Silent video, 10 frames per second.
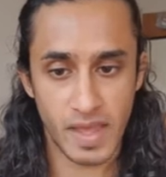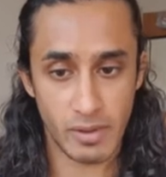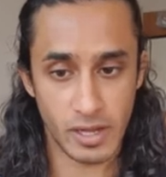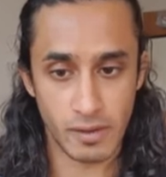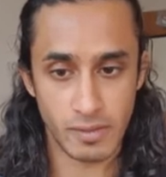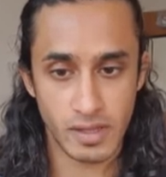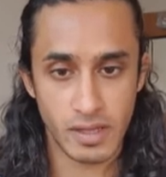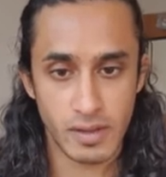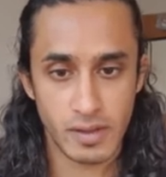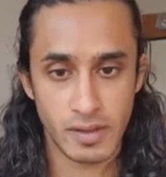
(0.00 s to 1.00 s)
we go.
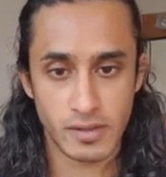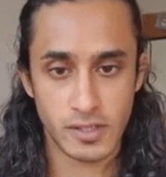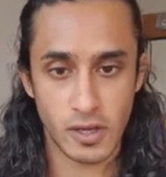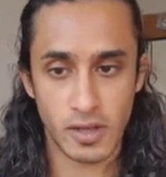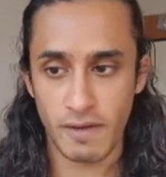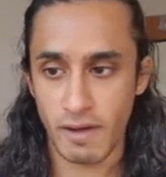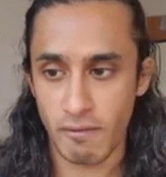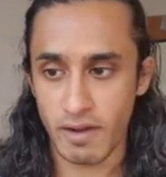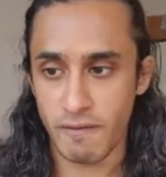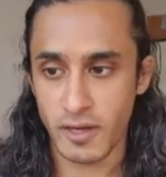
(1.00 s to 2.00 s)
So if I
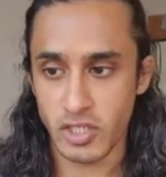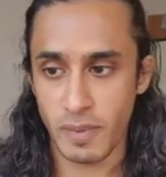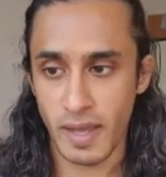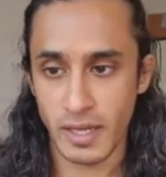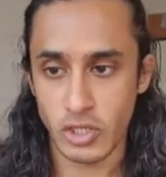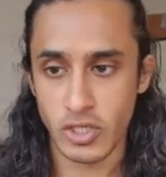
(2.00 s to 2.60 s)
refresh the page,